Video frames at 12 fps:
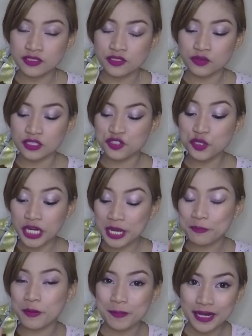so that you can
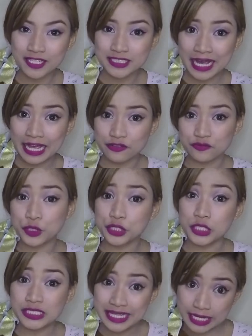prepare that for
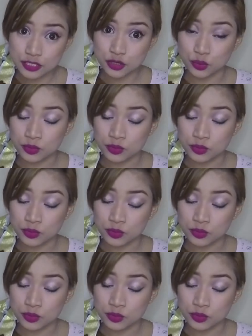your day 2.